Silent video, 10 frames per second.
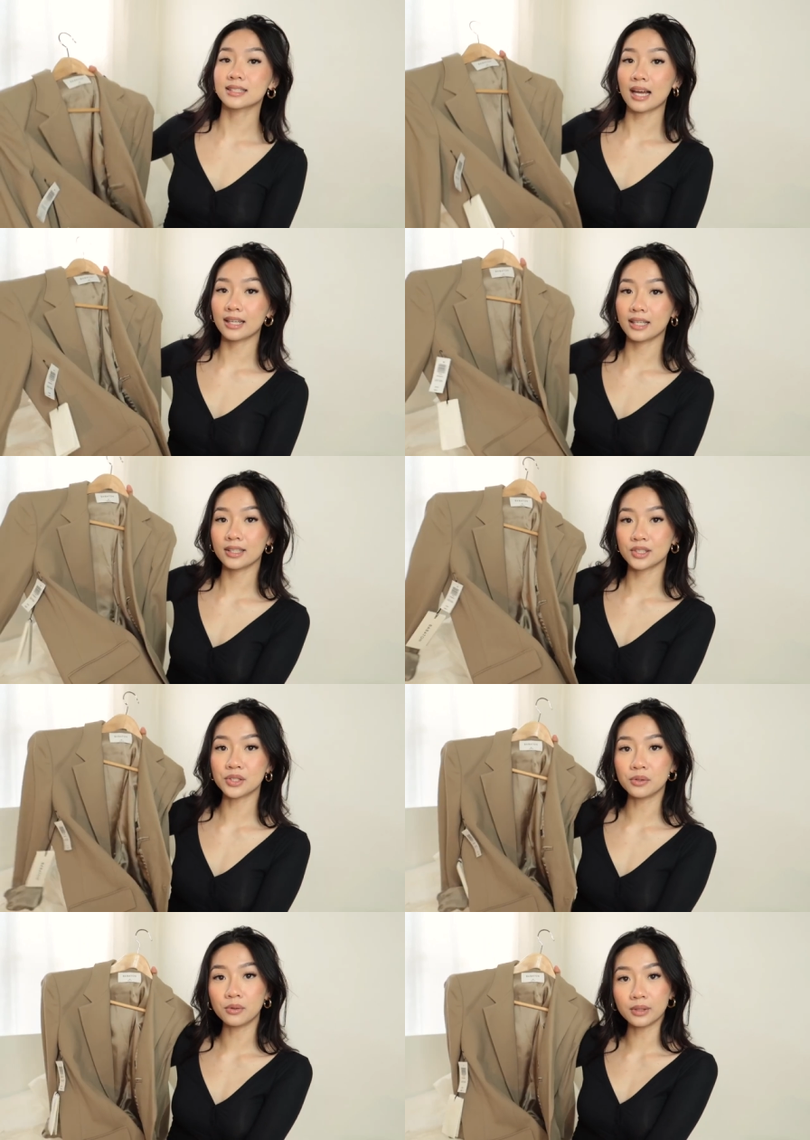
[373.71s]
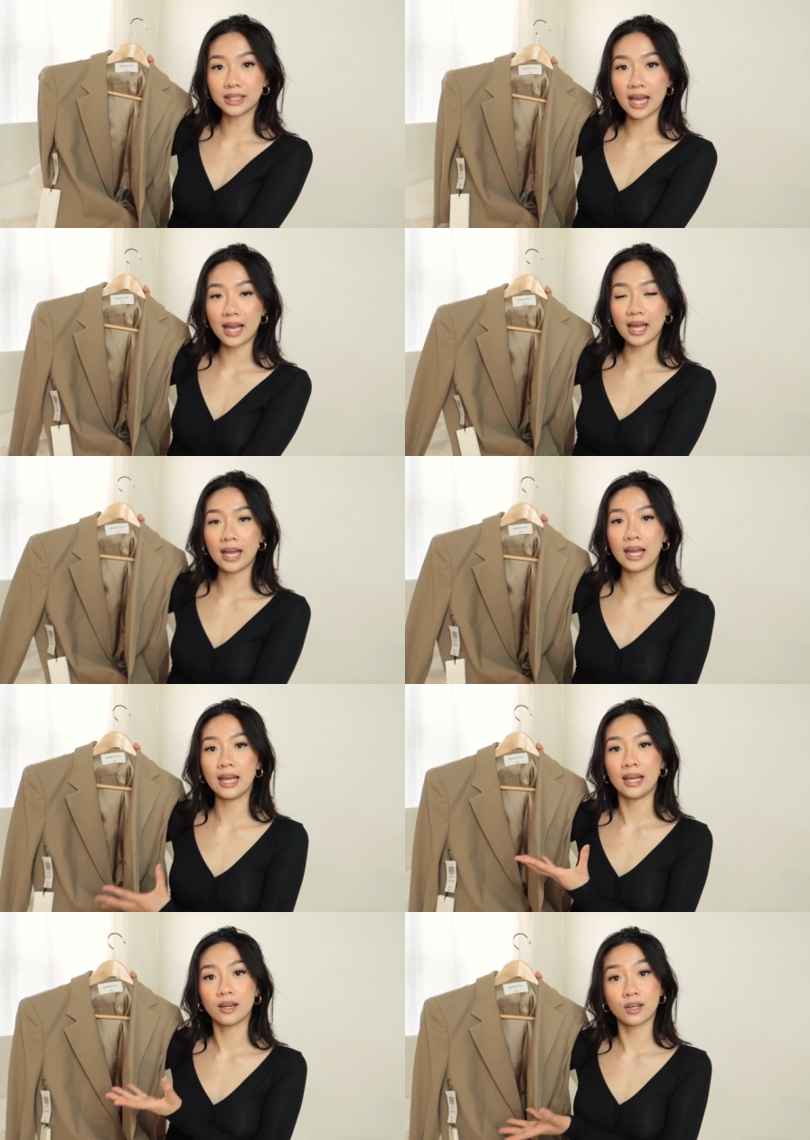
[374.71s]
I decided to get
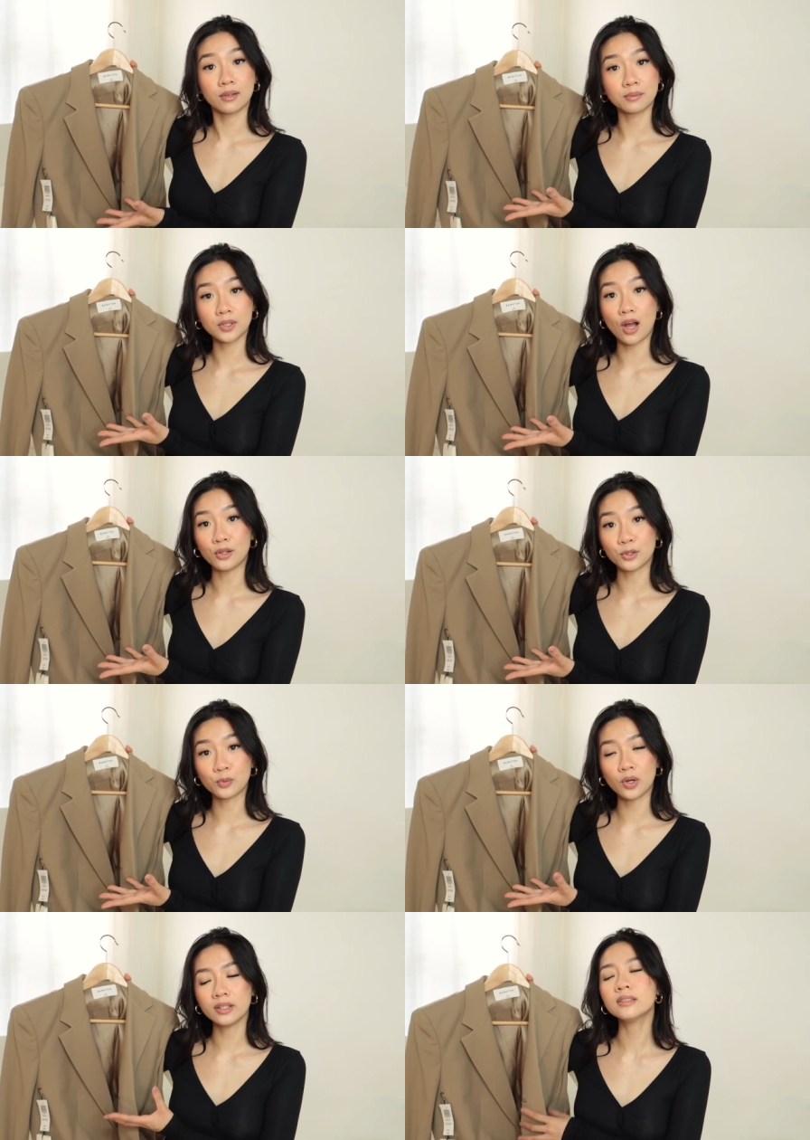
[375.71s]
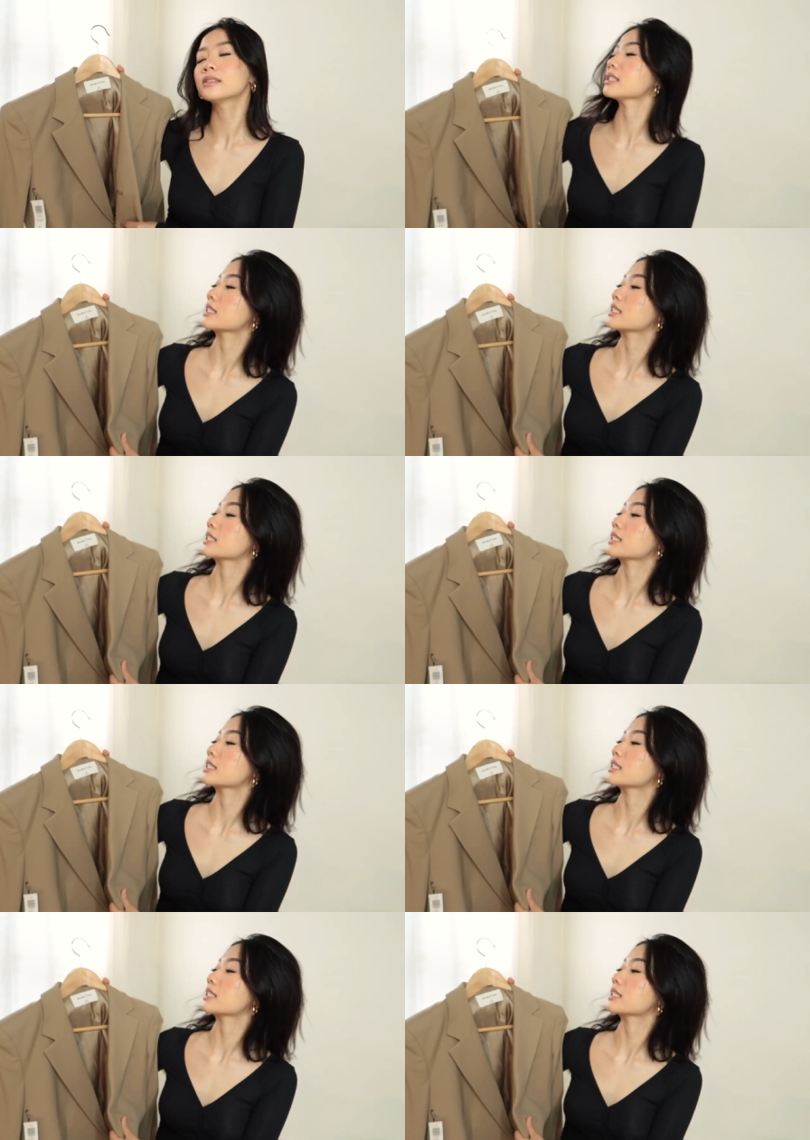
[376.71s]
a colored one.